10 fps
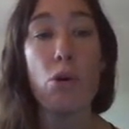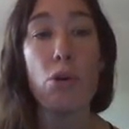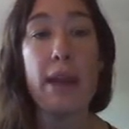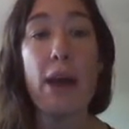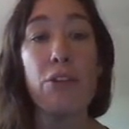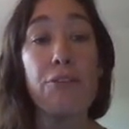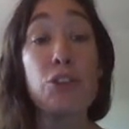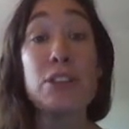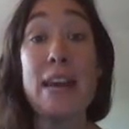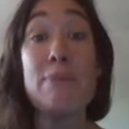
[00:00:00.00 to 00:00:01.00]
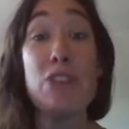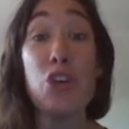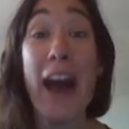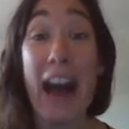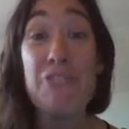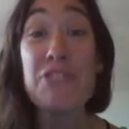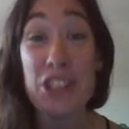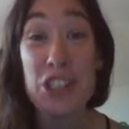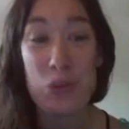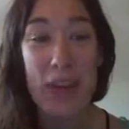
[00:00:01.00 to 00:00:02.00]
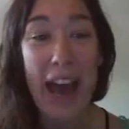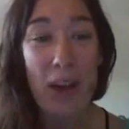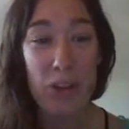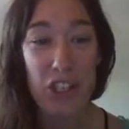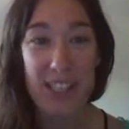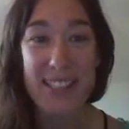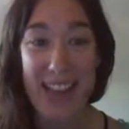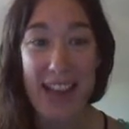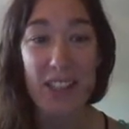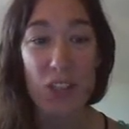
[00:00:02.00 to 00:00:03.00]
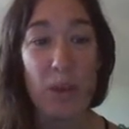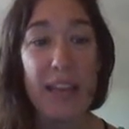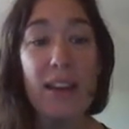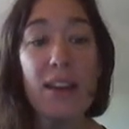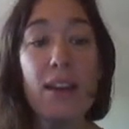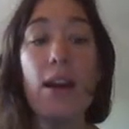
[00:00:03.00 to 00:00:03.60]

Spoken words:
Now, the first time that you'll have to do that, which is next week,